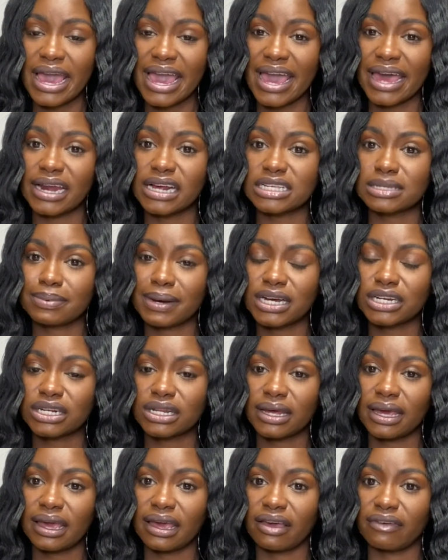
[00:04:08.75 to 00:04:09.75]
and
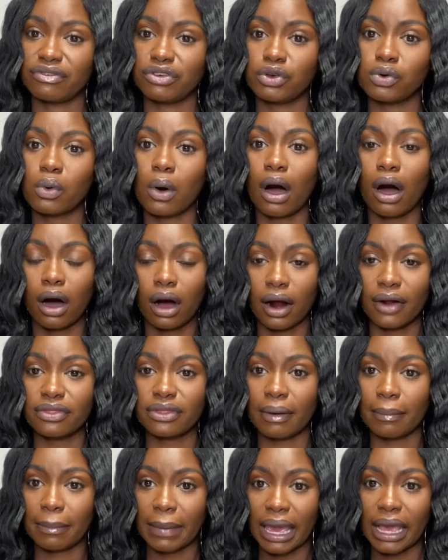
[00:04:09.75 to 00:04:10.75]
especially if you are
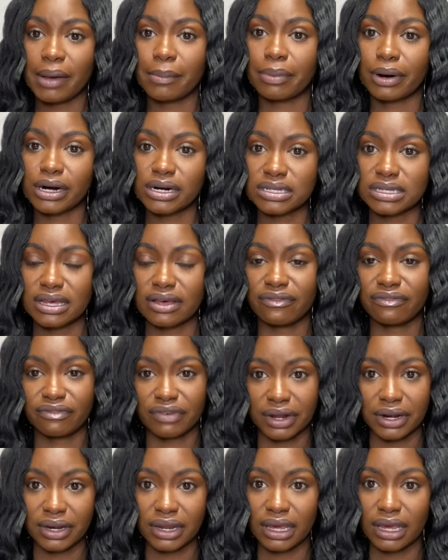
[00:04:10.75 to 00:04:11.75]
the main person
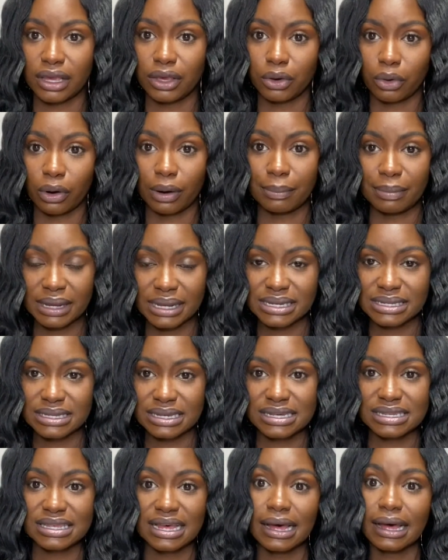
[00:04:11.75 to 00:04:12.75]
funding your
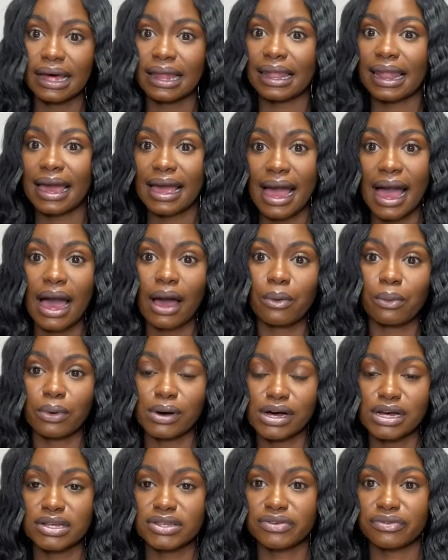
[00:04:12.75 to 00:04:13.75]
business like i
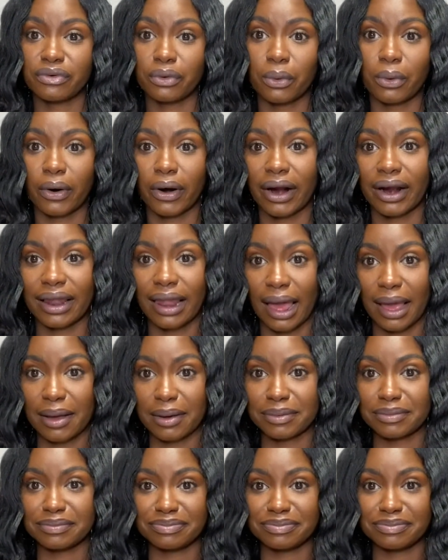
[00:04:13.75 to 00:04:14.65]
was for like